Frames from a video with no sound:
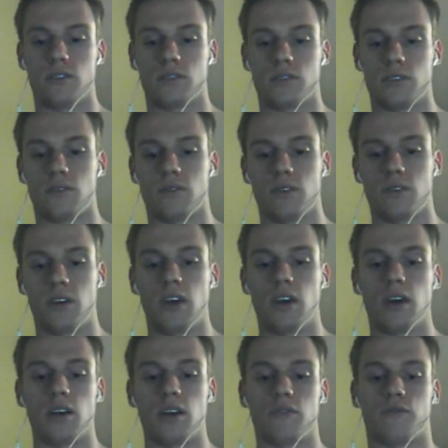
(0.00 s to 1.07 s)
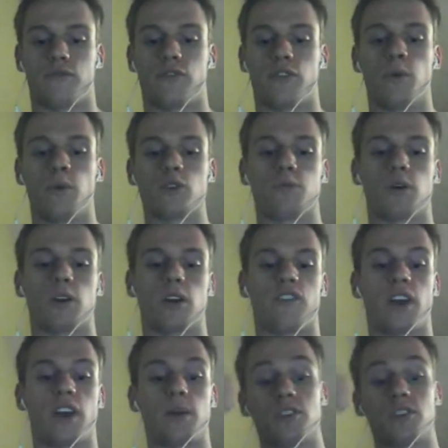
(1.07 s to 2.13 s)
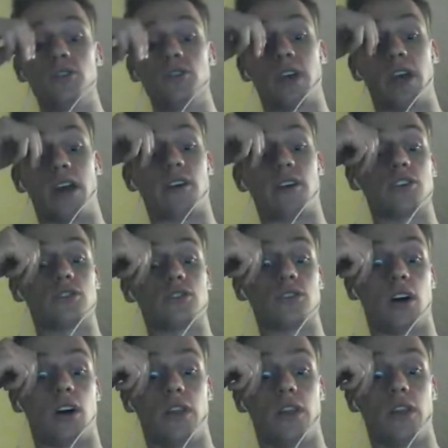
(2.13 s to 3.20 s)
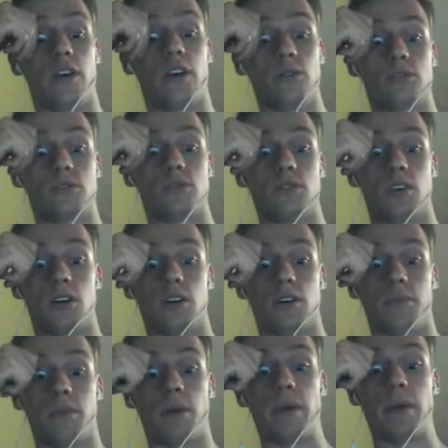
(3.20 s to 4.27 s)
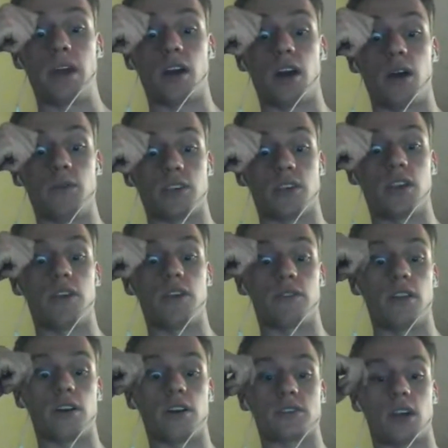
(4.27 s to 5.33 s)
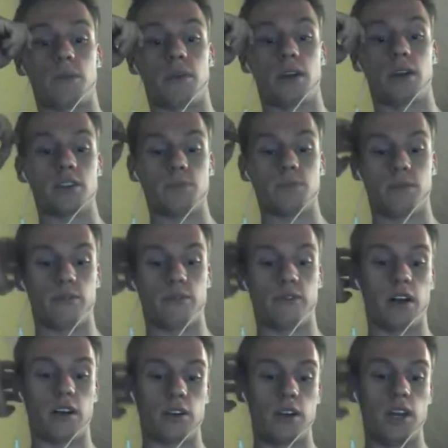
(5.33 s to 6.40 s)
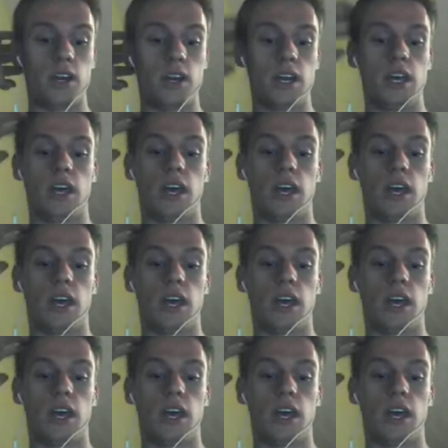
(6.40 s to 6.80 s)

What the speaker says: So, for the most part, I've kept 2 characters on those. My main guy was a Knight for the longest time, but I just made him a Valkyrie.